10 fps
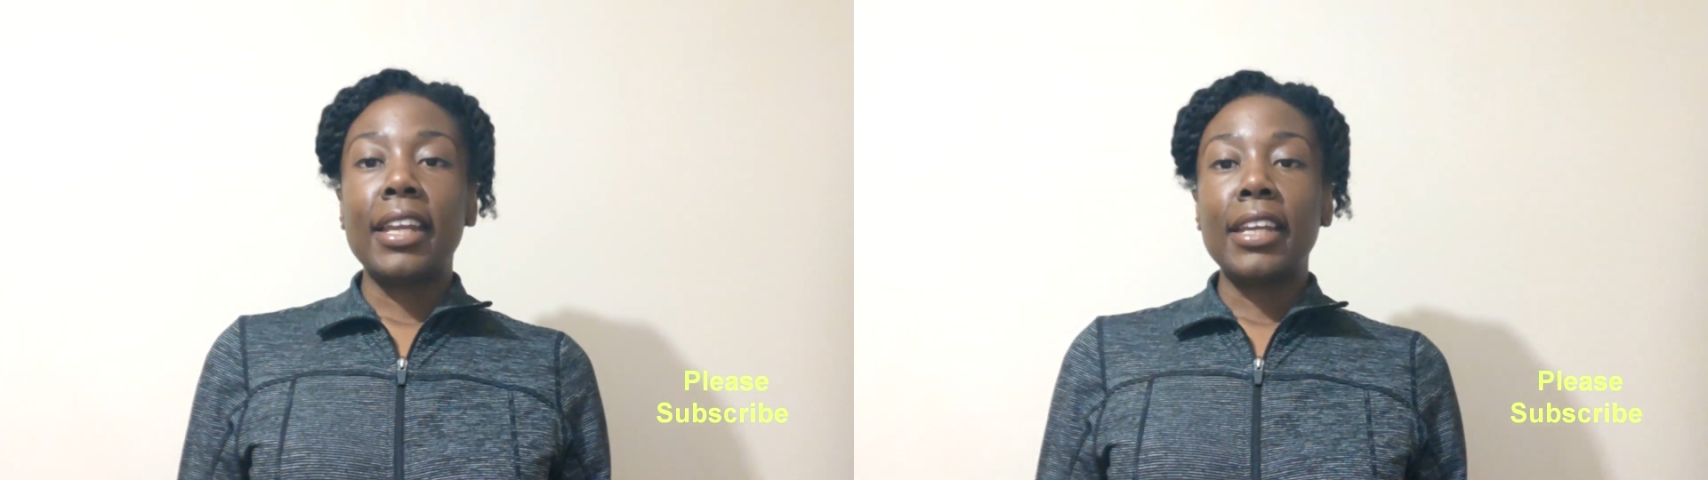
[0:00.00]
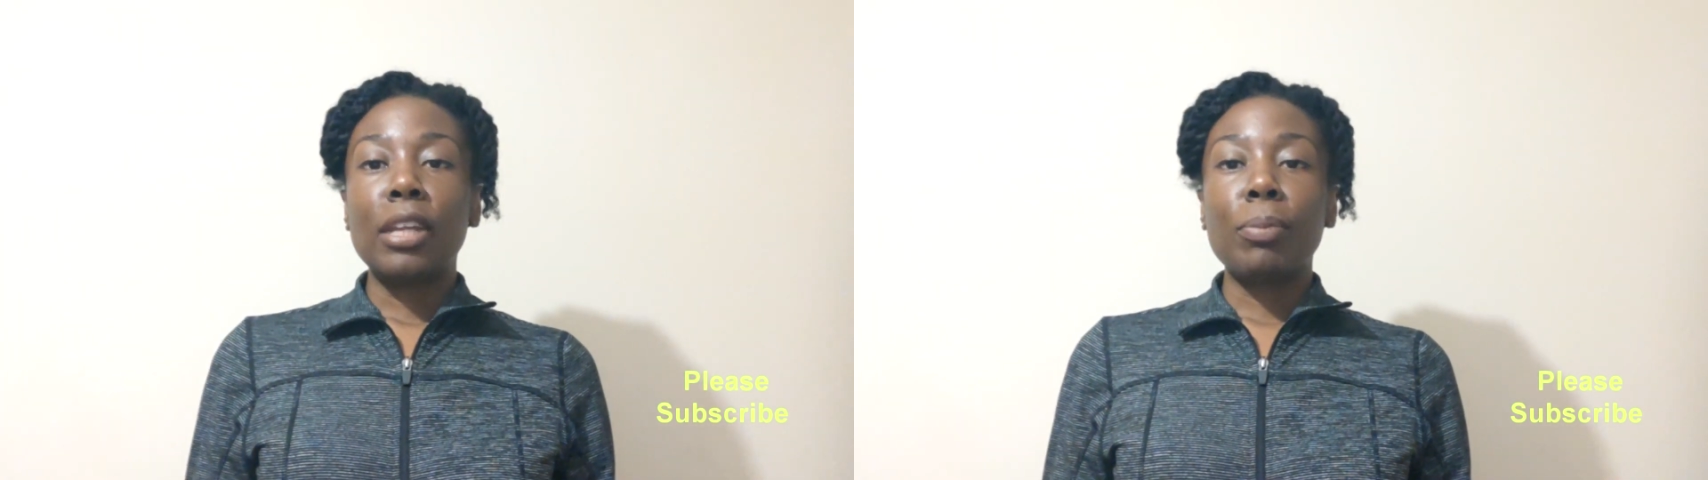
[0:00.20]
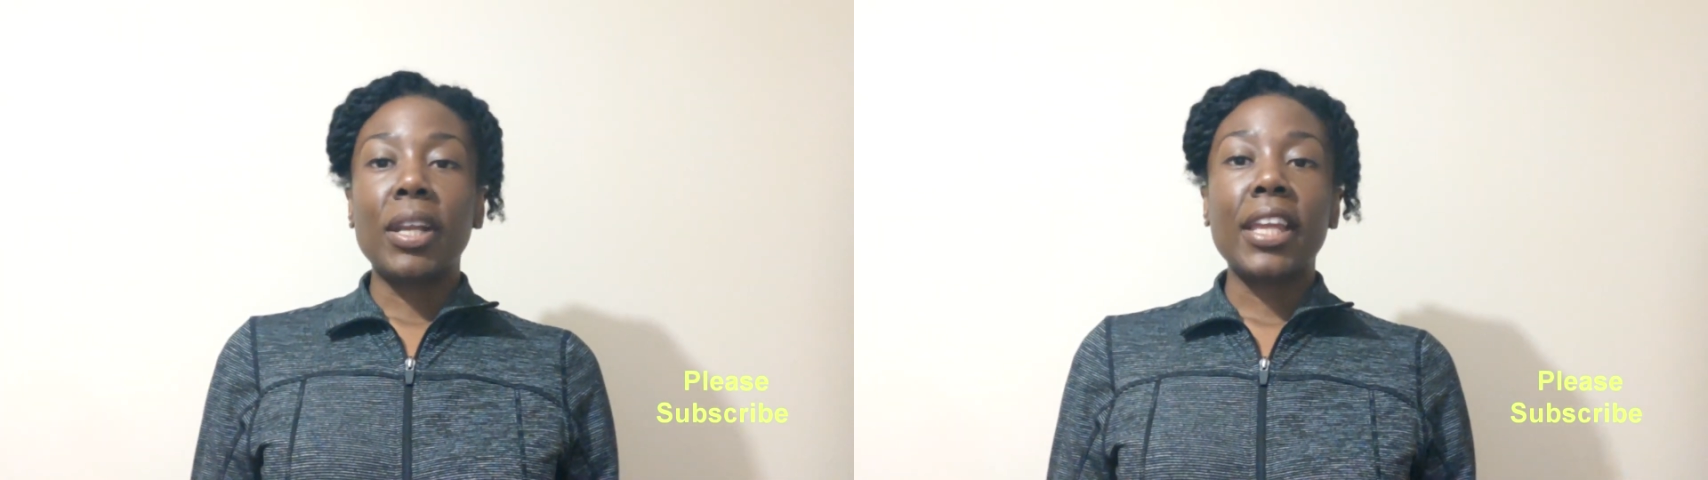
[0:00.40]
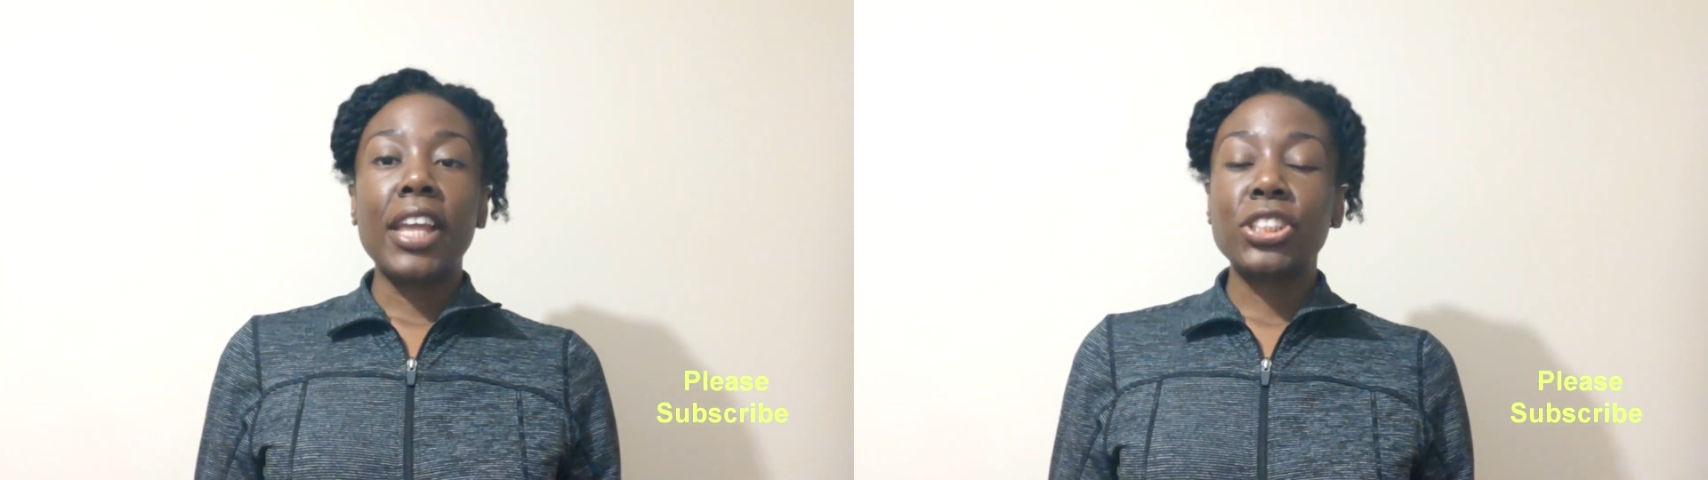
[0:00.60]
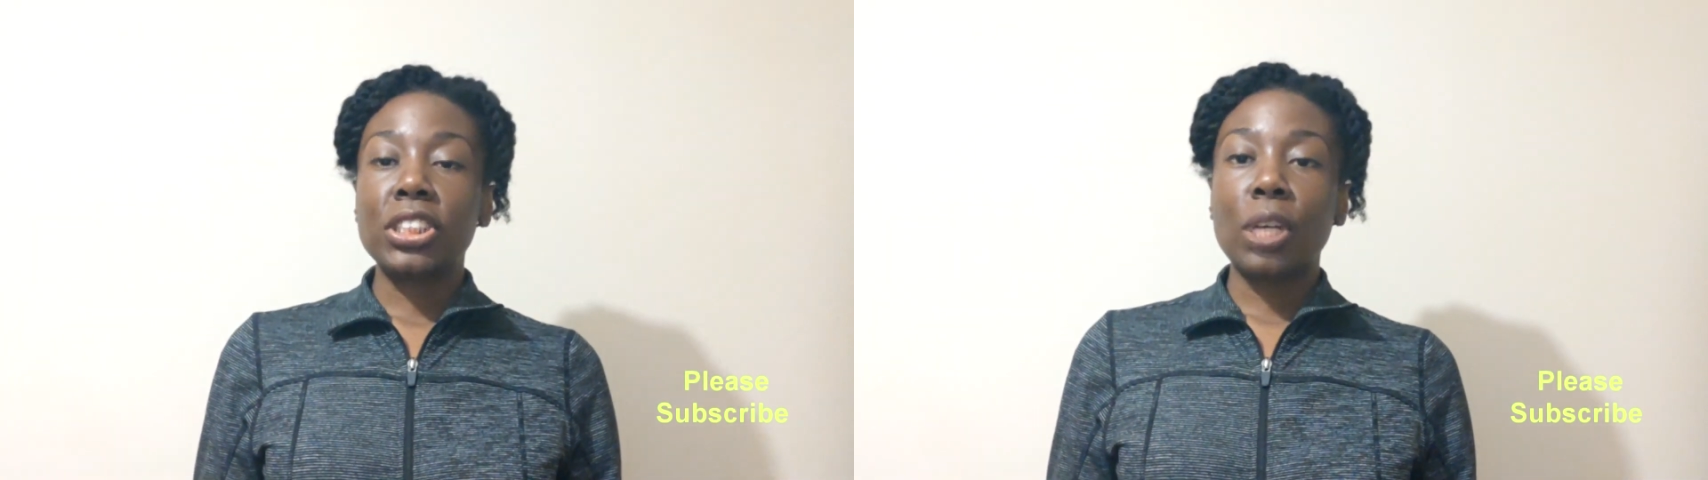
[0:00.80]
any
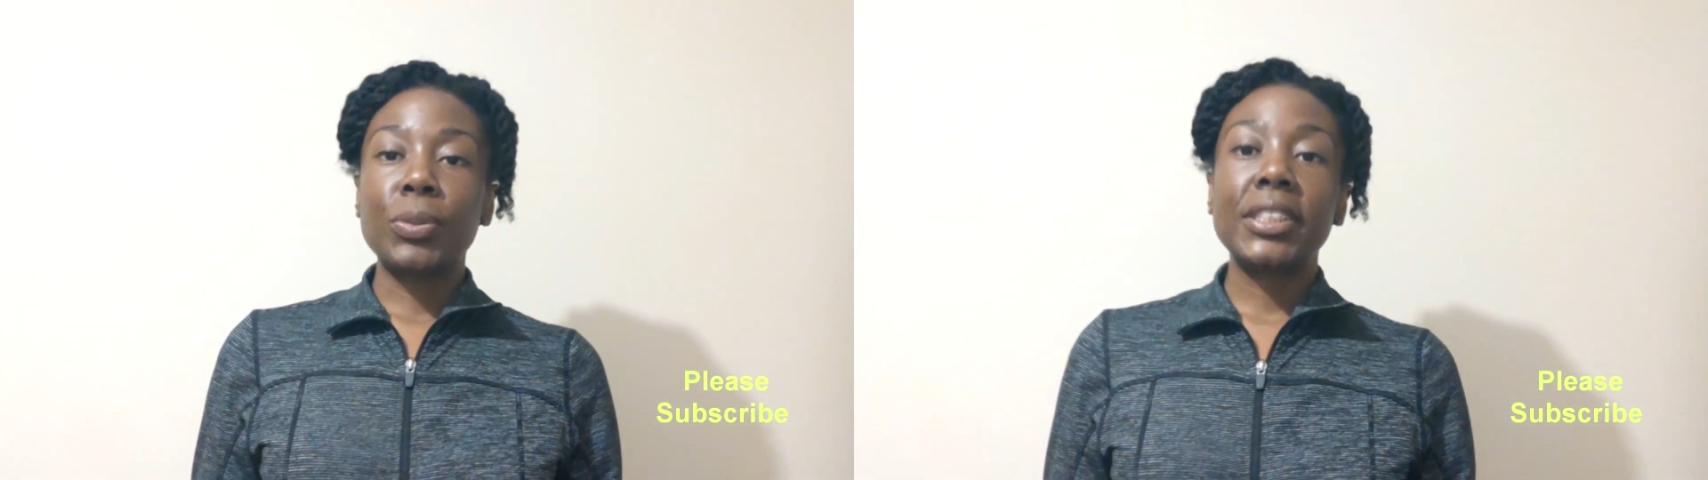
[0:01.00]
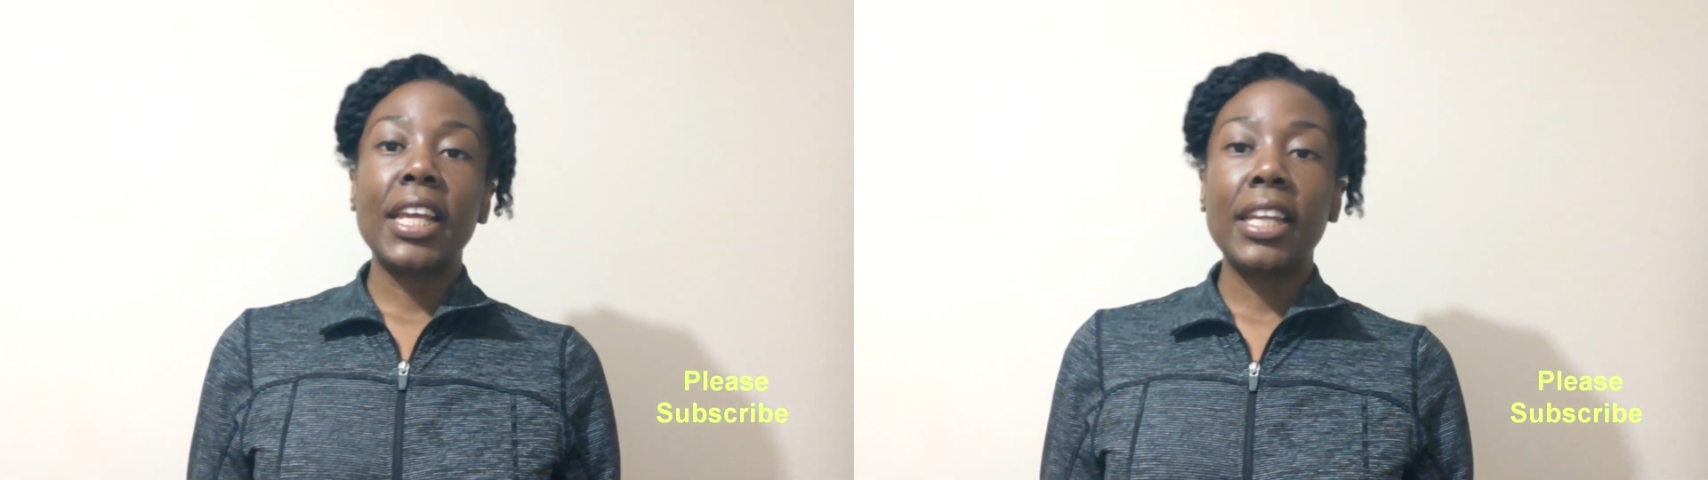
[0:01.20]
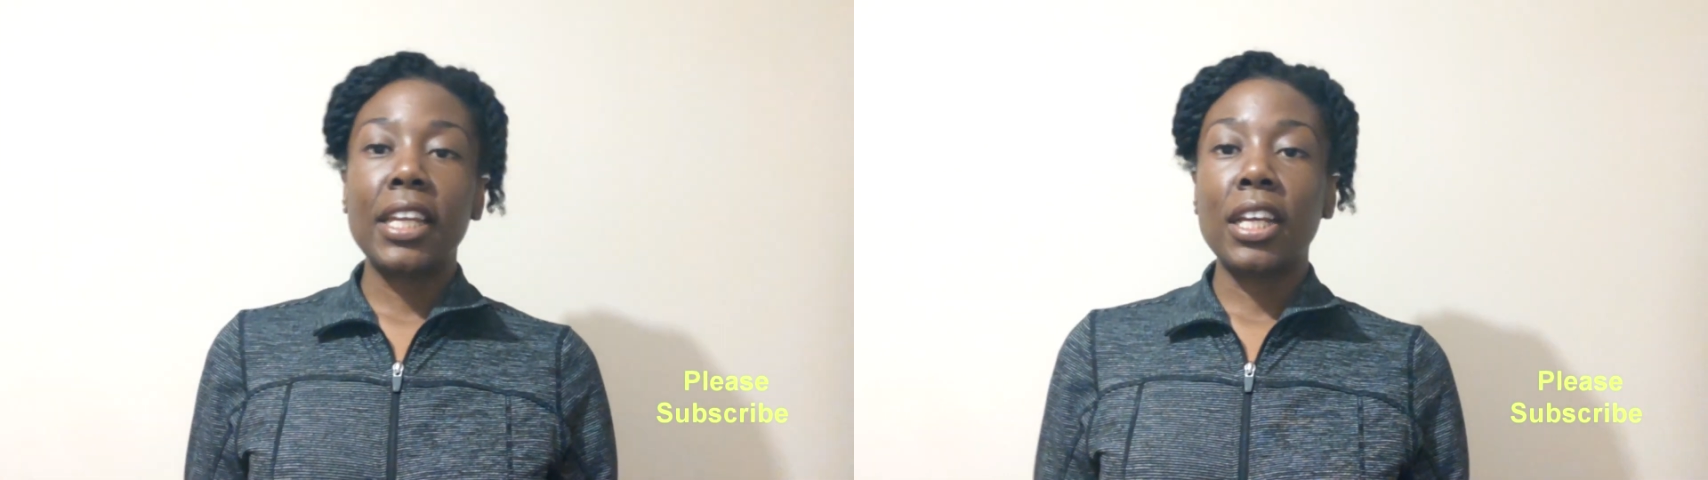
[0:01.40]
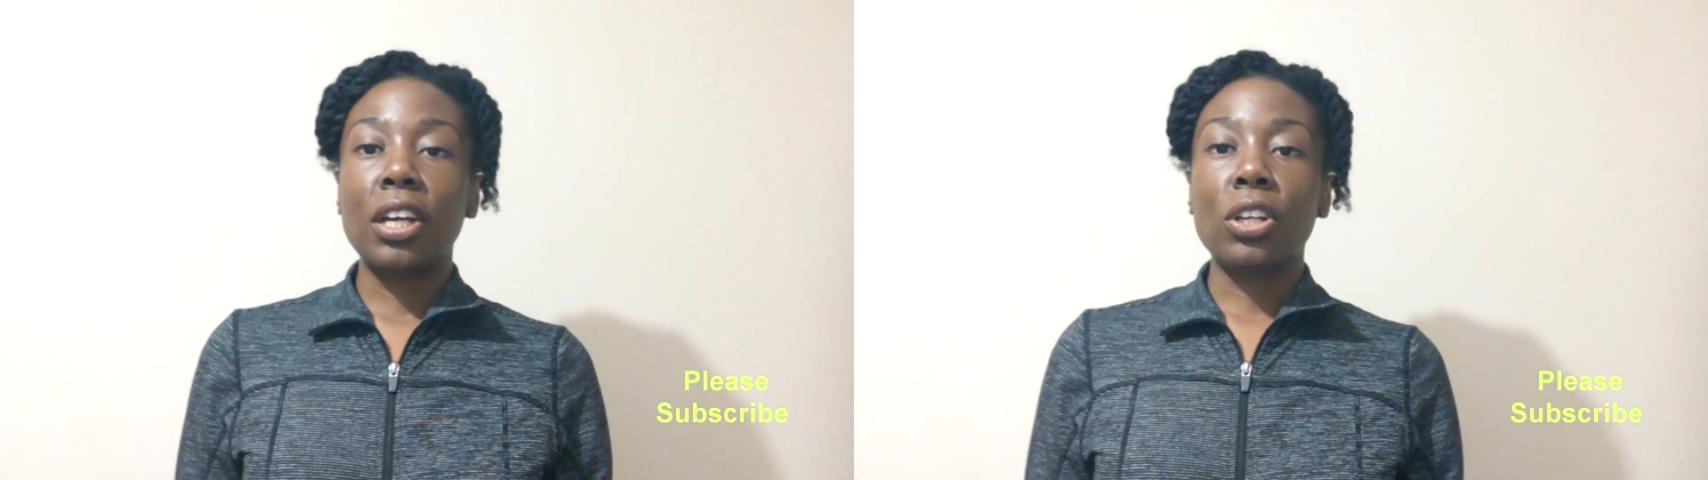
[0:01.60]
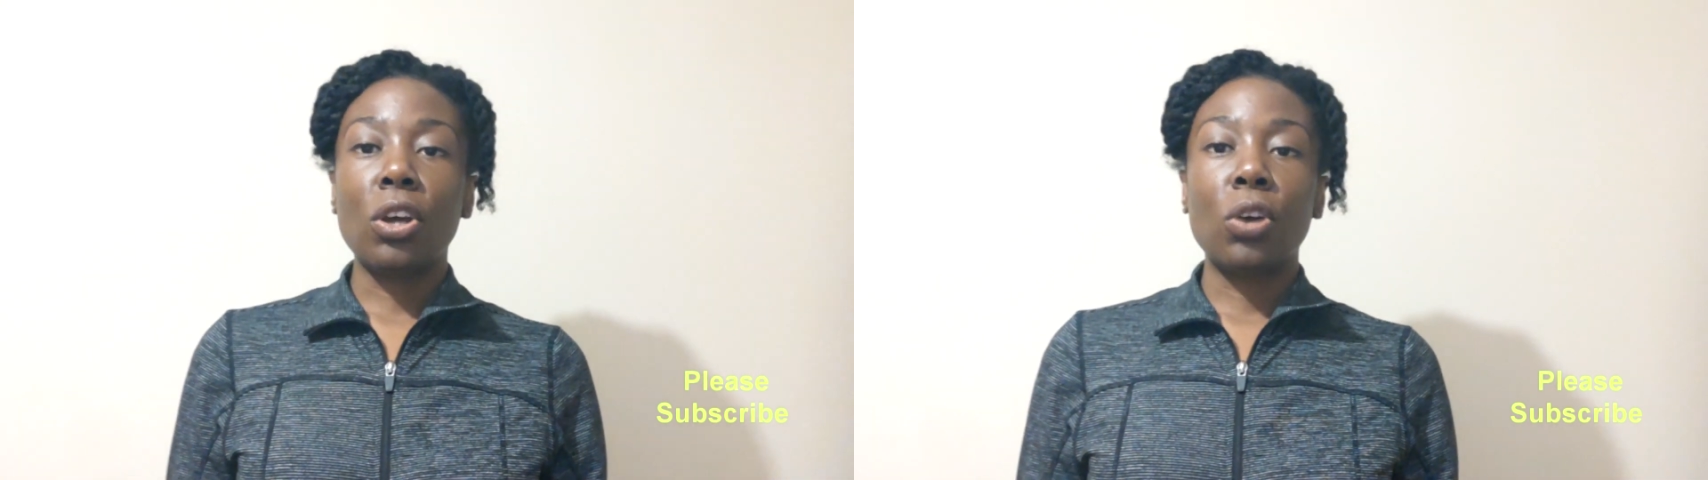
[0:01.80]
medications I was
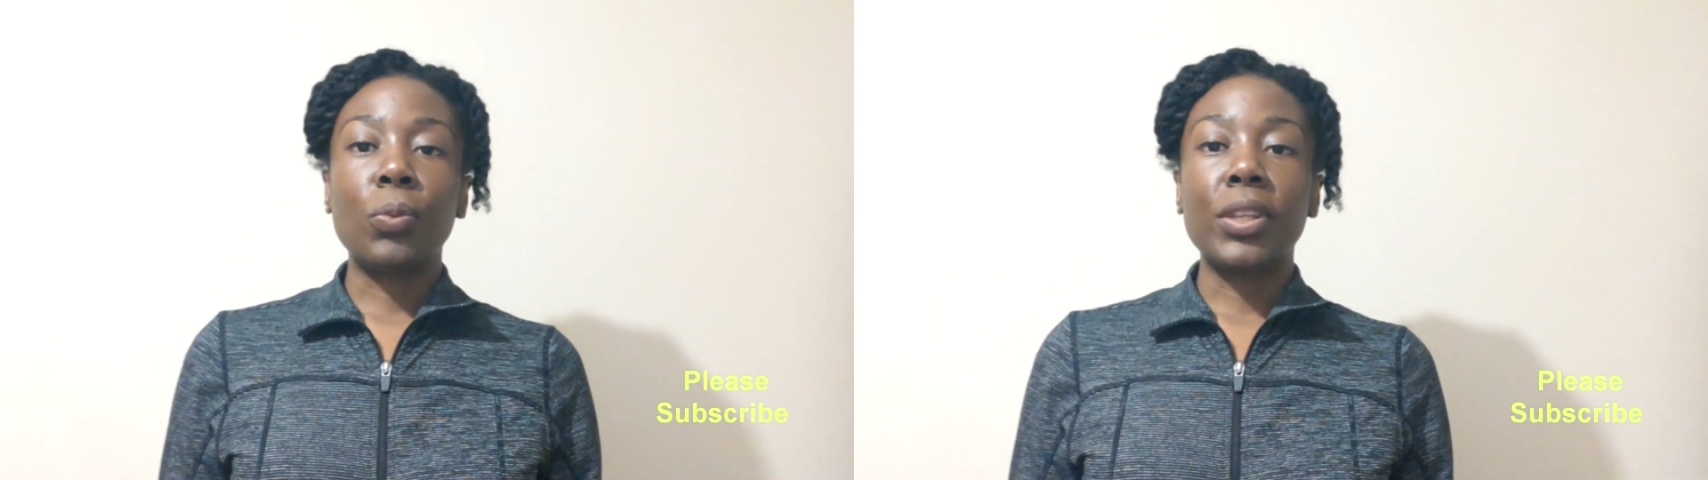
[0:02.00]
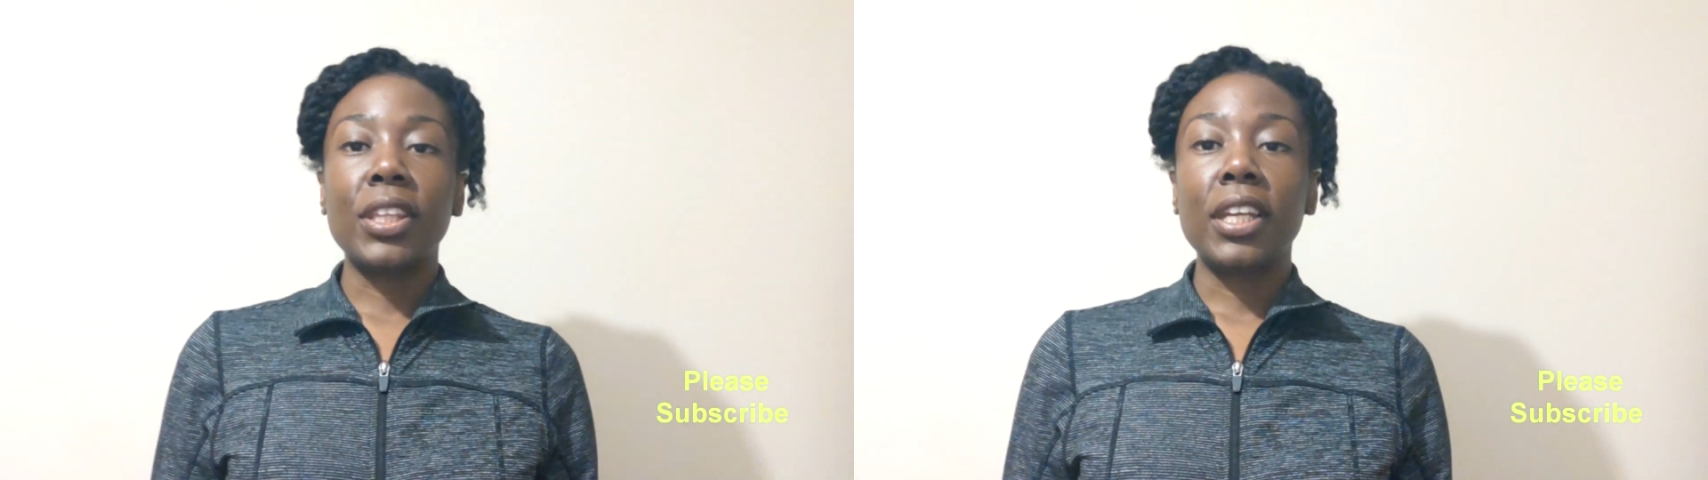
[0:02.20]
taking along with